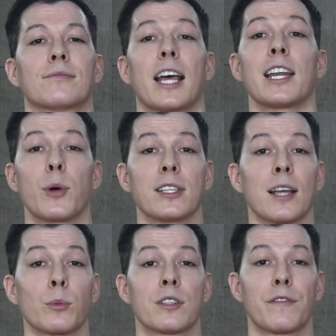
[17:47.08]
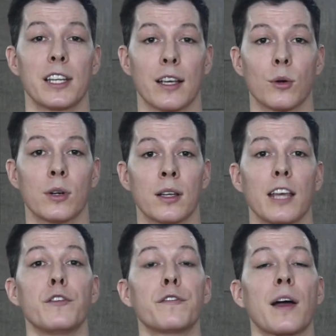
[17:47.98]
Anyways, that was the video.
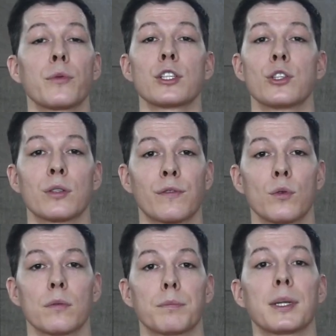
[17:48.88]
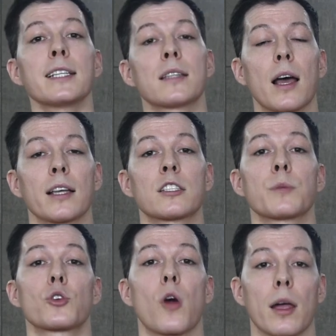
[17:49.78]
If you found this useful, please like,
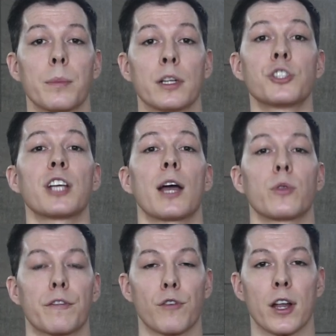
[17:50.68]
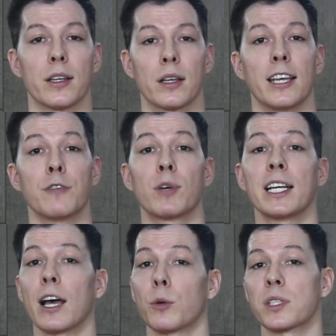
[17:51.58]
subscribe, and share with a friend. It really
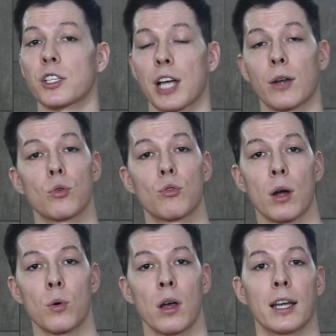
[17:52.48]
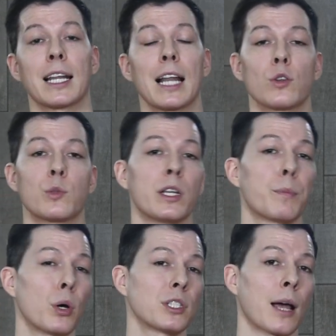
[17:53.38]
helps the channel grow and allows me to
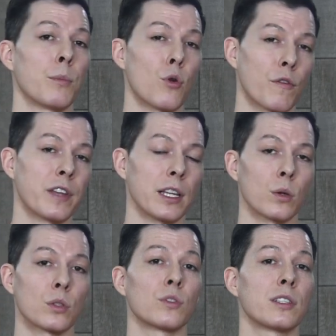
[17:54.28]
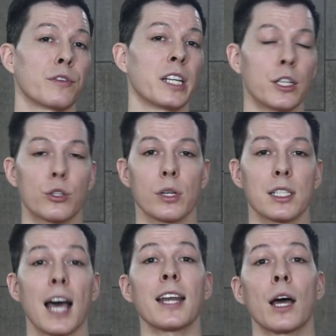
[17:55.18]
put out more videos on different injuries
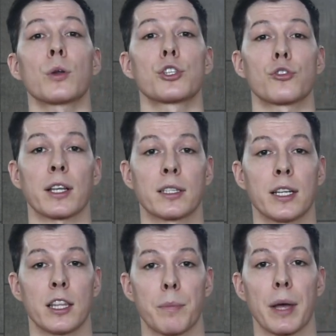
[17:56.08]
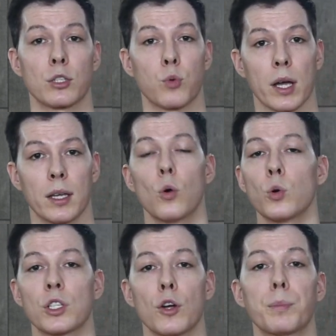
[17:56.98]
and how to strengthen in the best way.
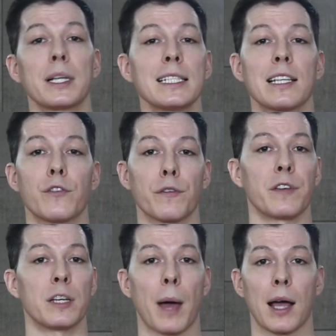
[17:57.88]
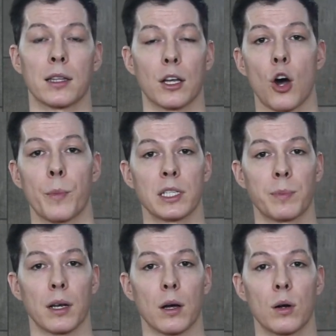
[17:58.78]
Also, please give your feedback in the comments below.